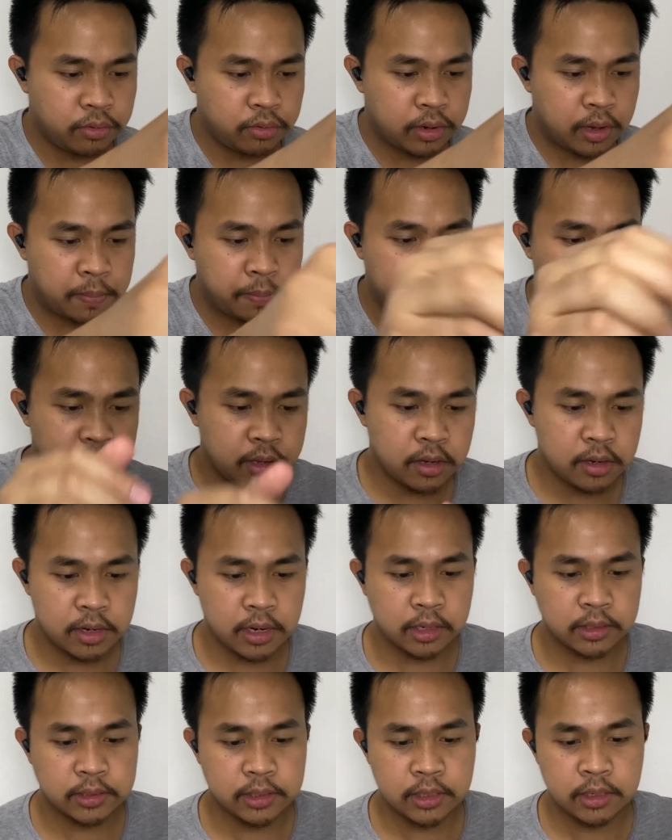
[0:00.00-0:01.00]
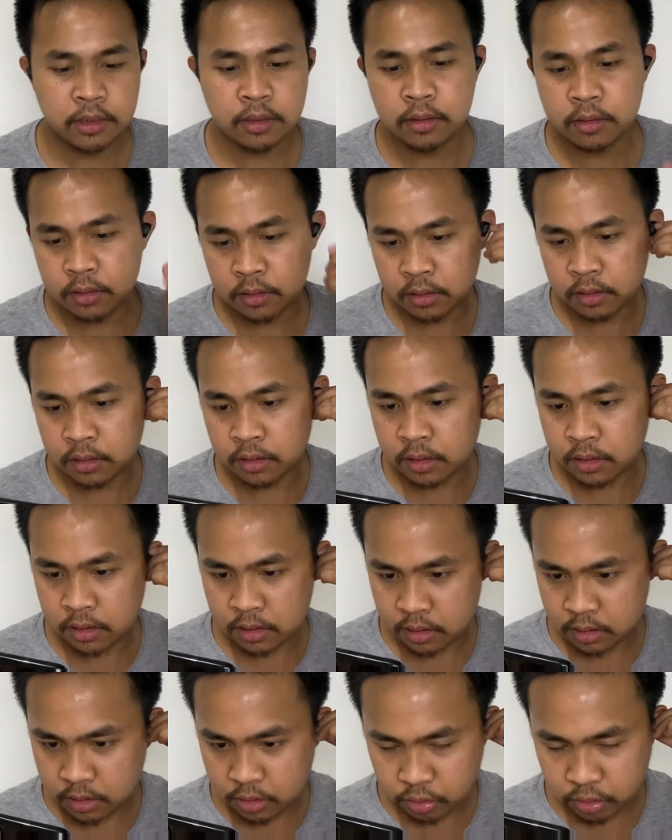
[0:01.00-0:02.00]
upon connecting,
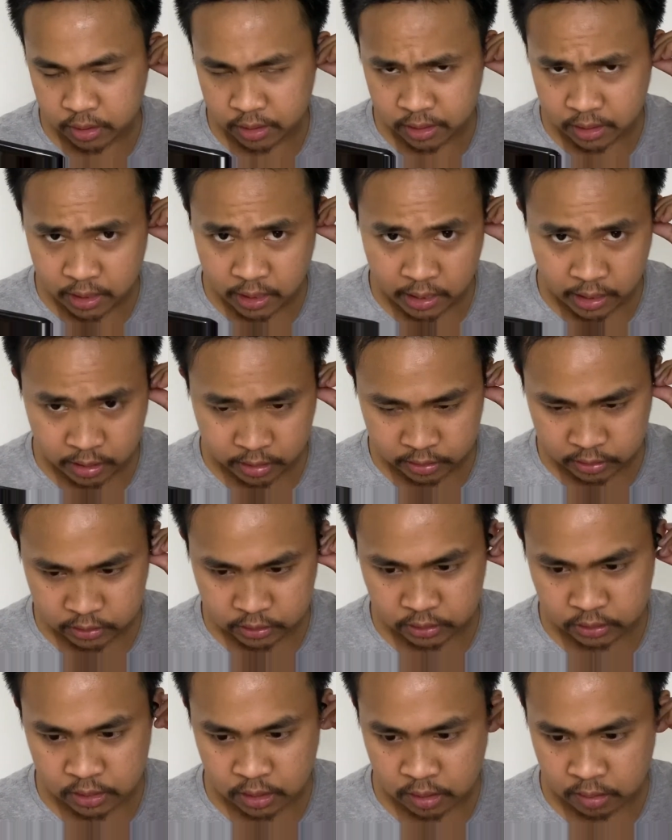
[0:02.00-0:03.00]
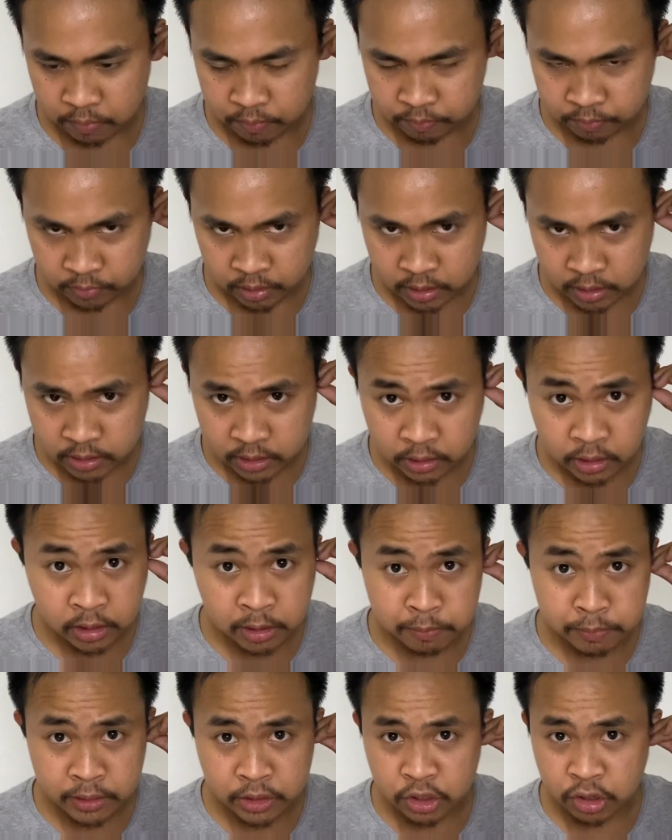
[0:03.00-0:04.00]
you can hear a little
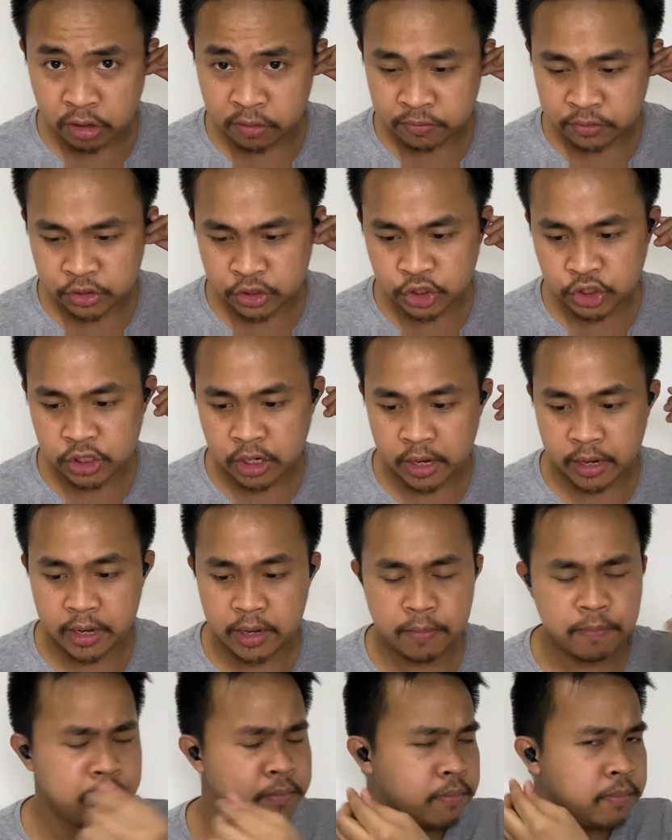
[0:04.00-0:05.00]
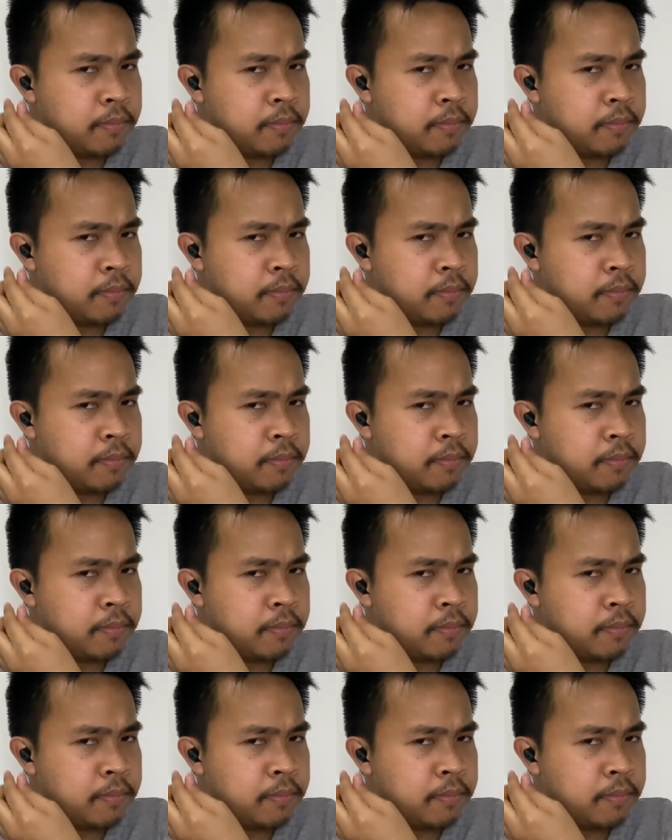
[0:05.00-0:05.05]
bit of chime.